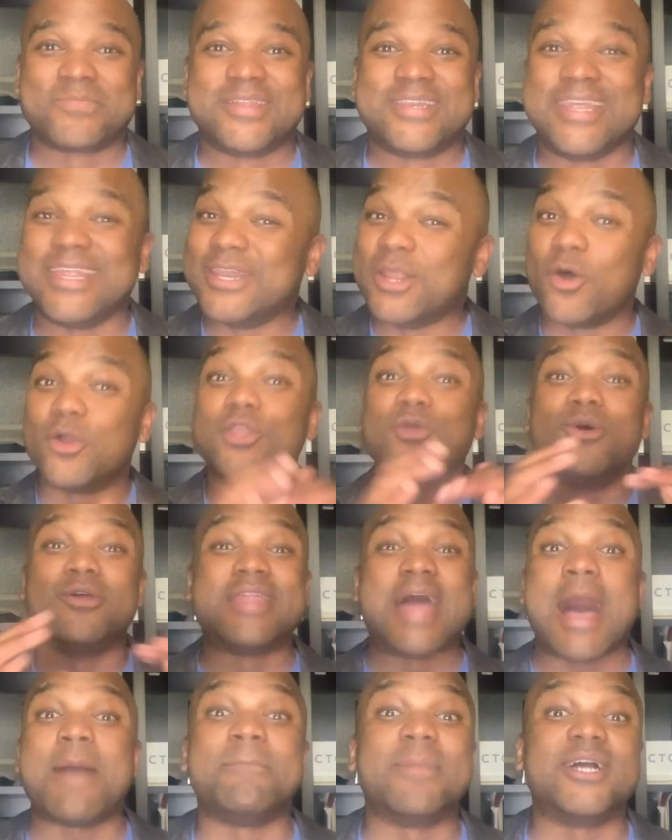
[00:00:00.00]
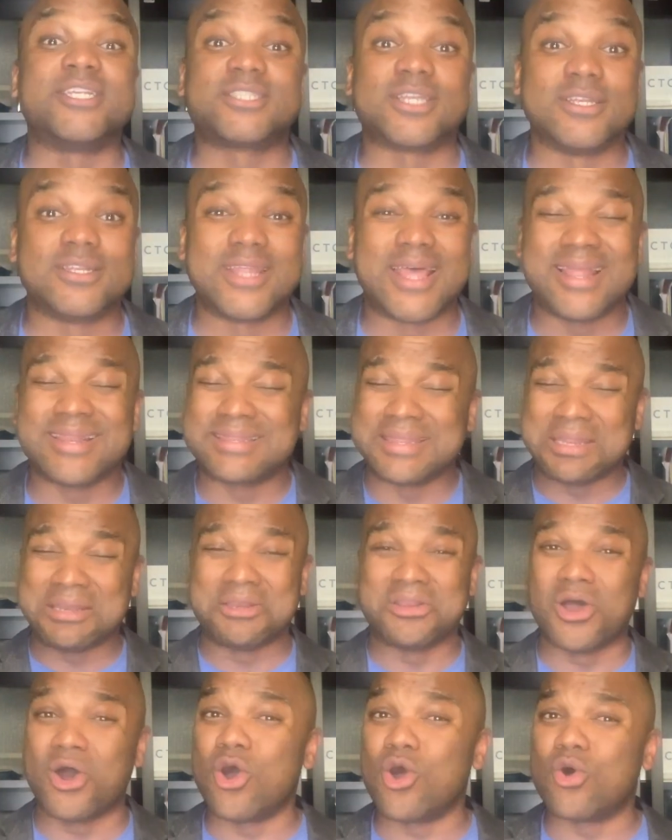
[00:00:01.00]
Didn't know you were that much in debt.
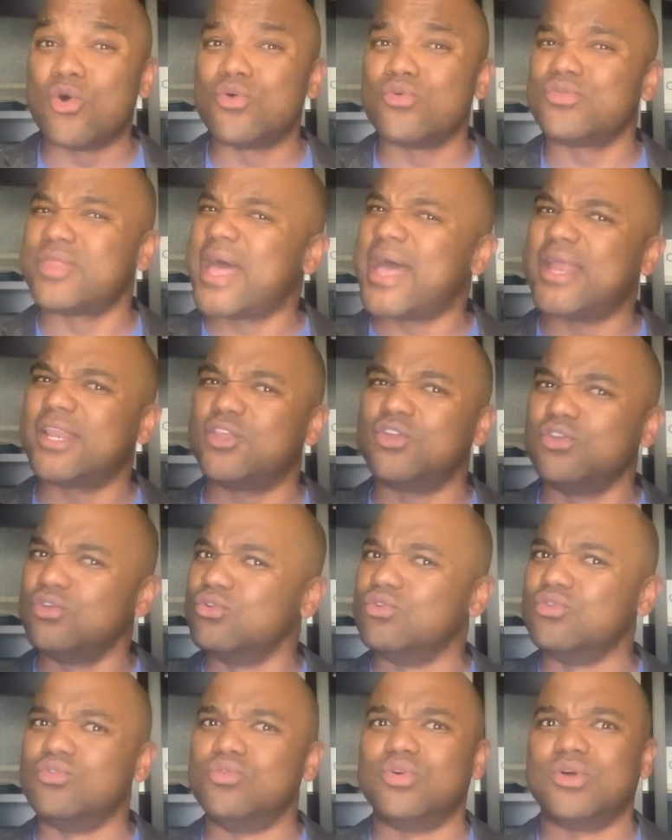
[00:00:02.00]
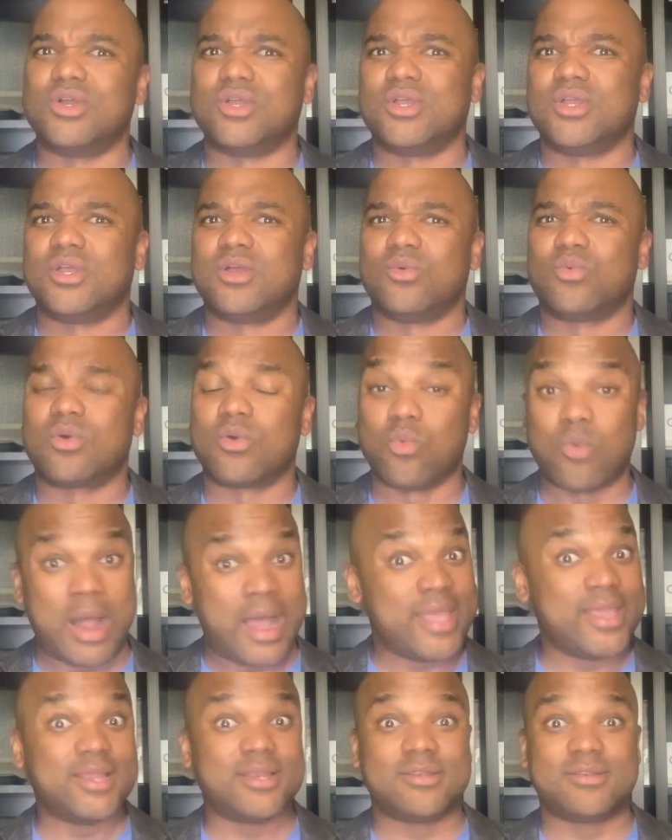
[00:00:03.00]
Didn't know that you were
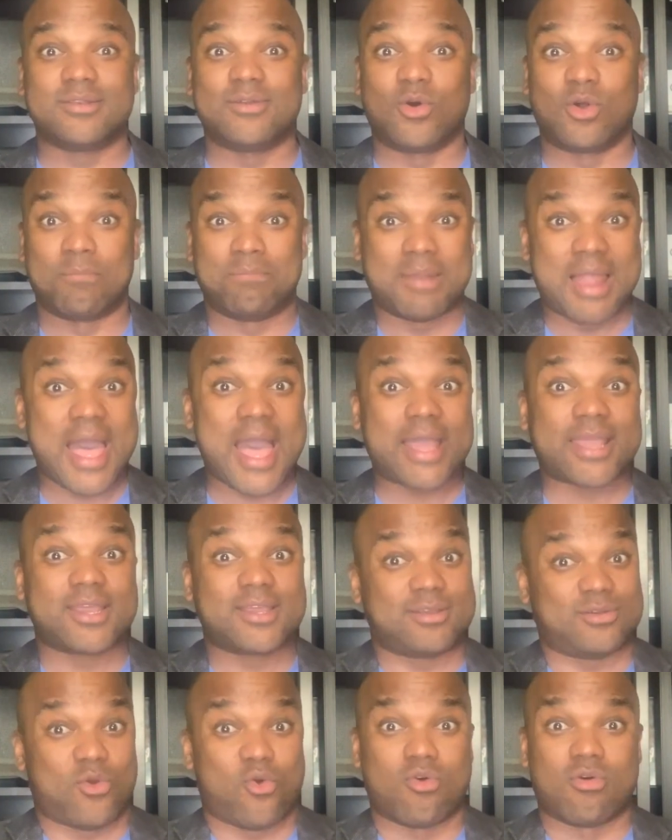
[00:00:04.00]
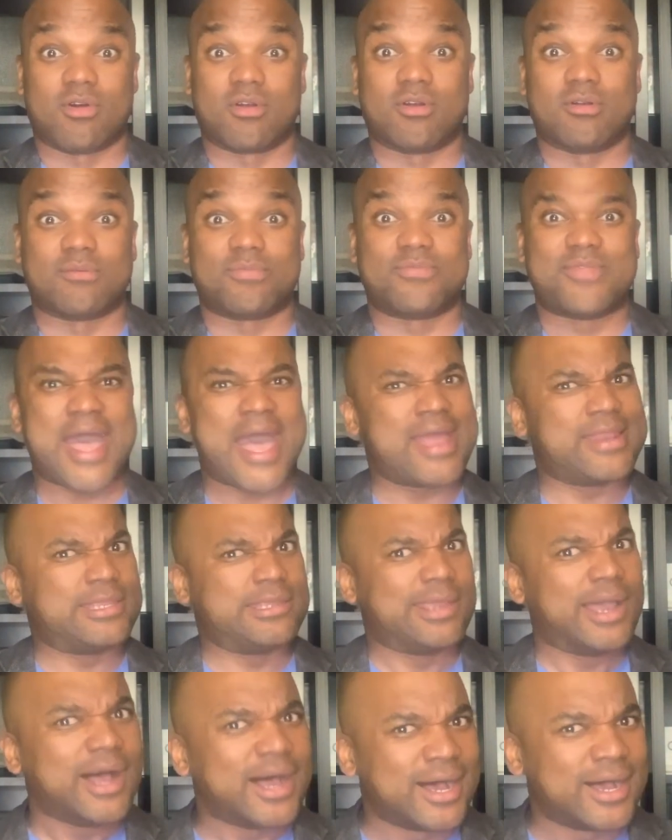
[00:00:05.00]
white or black or that
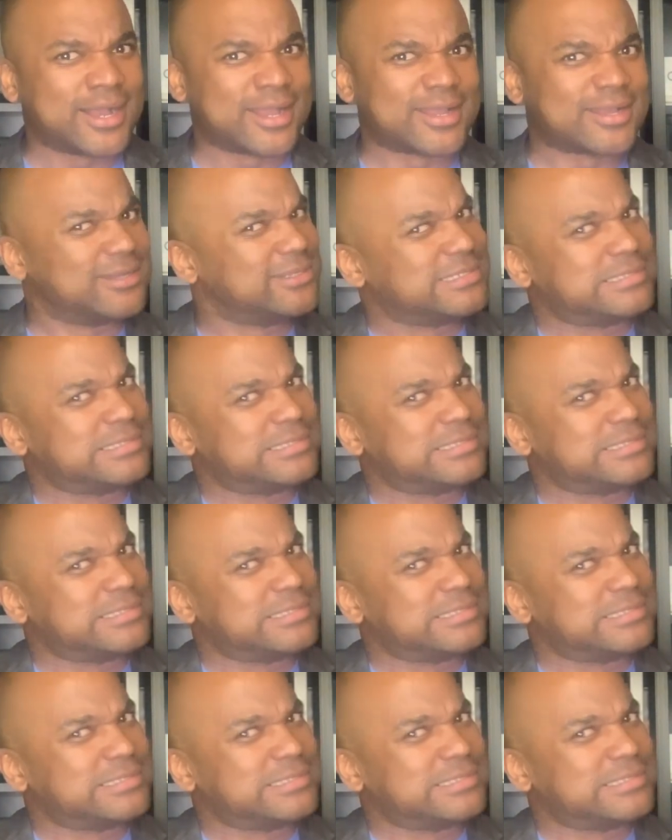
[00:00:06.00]
young